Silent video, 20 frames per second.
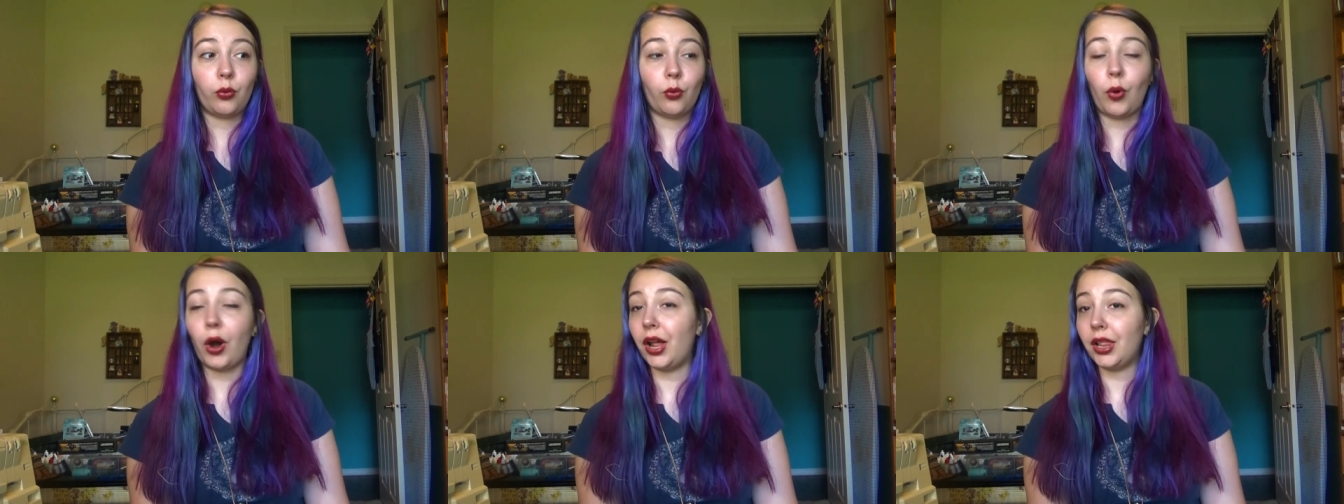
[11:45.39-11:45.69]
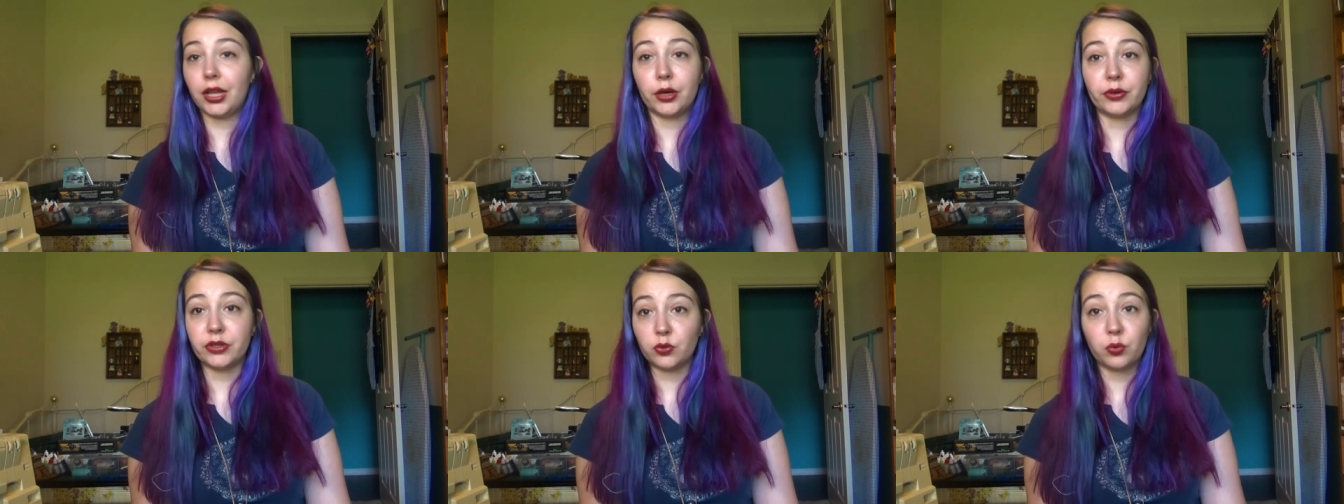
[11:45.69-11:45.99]

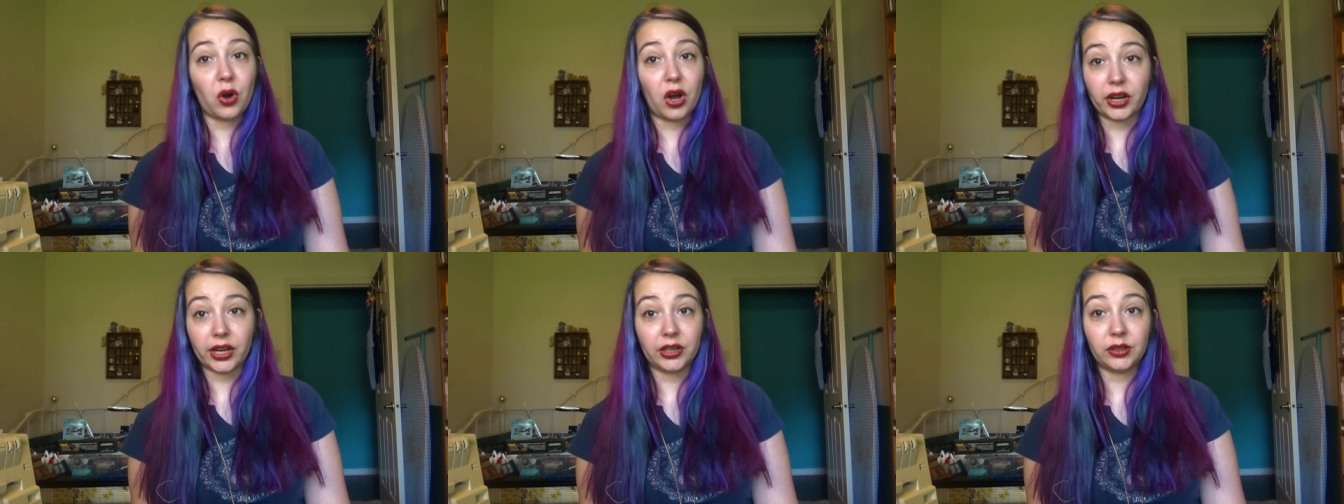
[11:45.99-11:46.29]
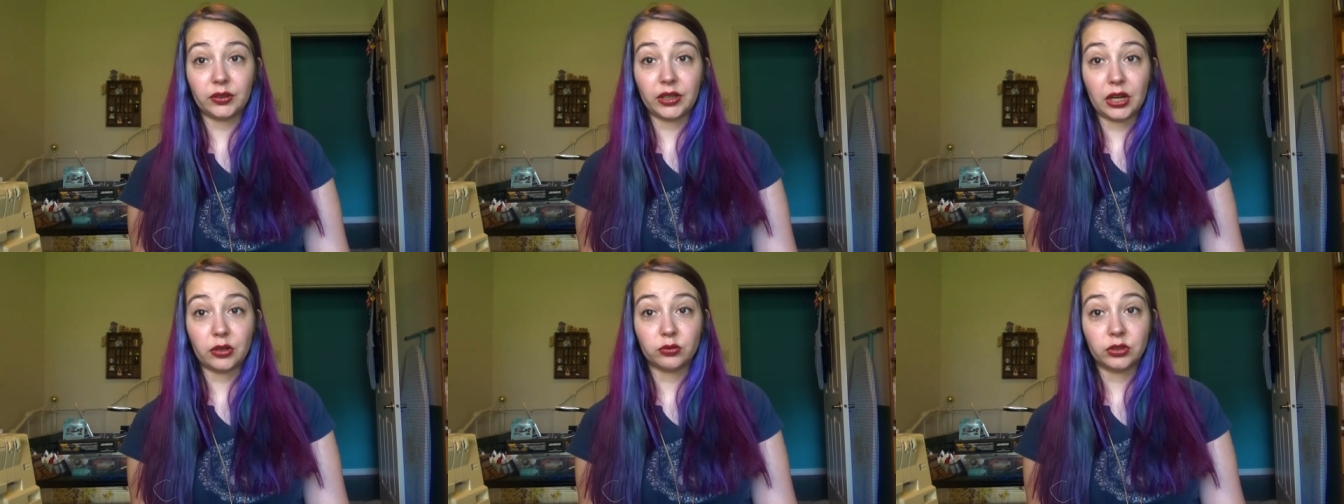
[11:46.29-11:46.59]
while I was walking
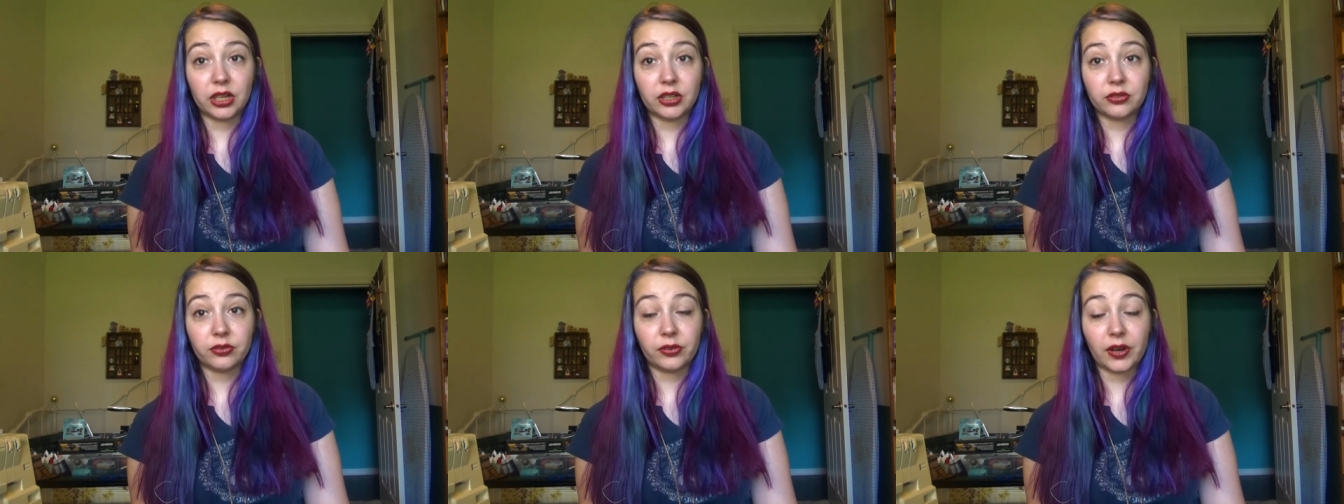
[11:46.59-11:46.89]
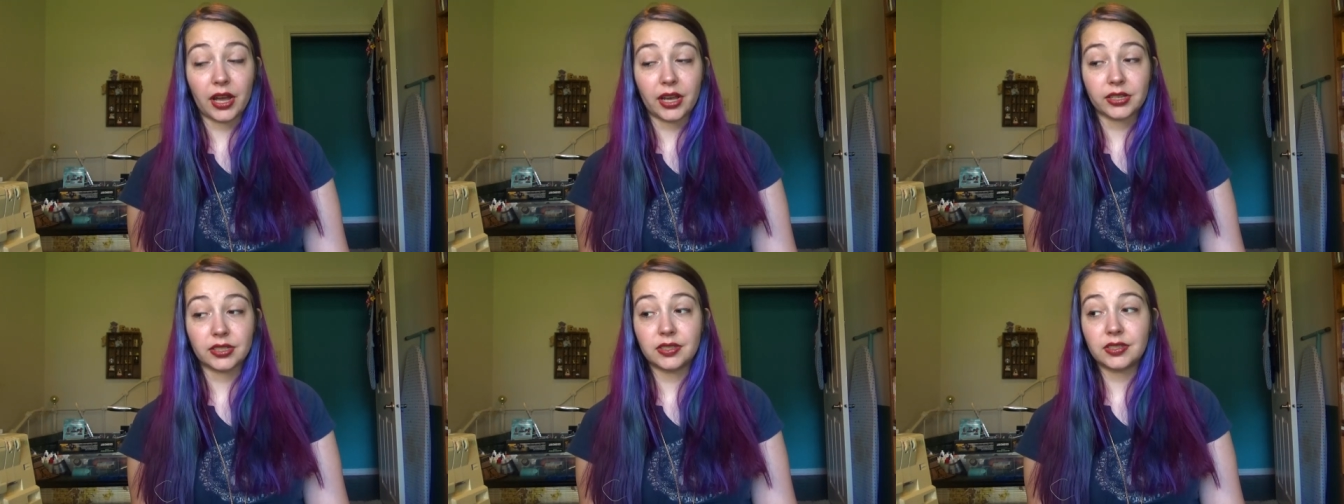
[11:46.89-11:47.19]
around
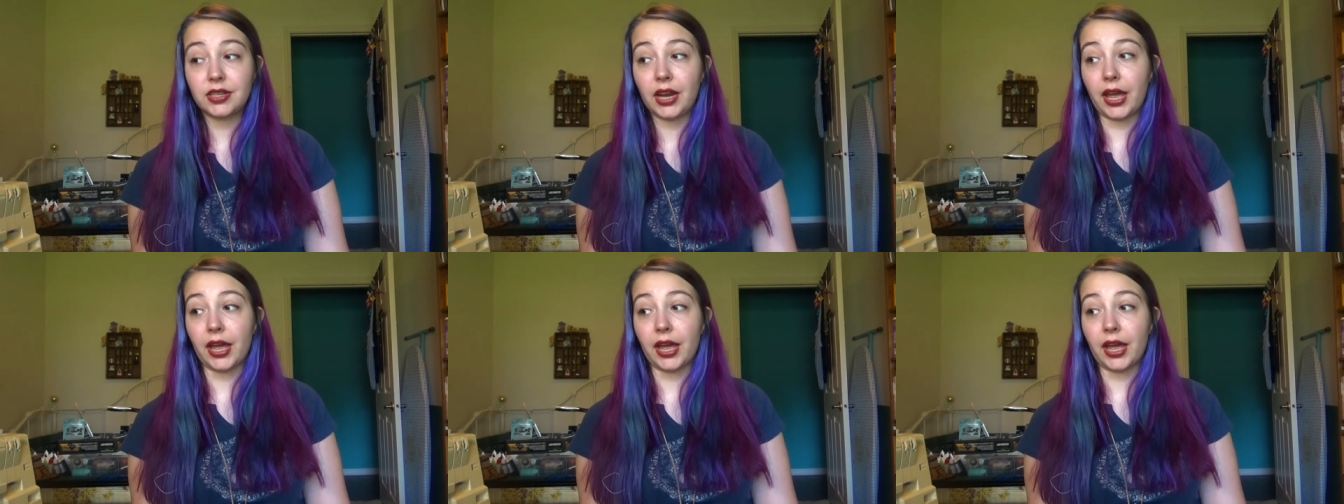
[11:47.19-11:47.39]
Renfest,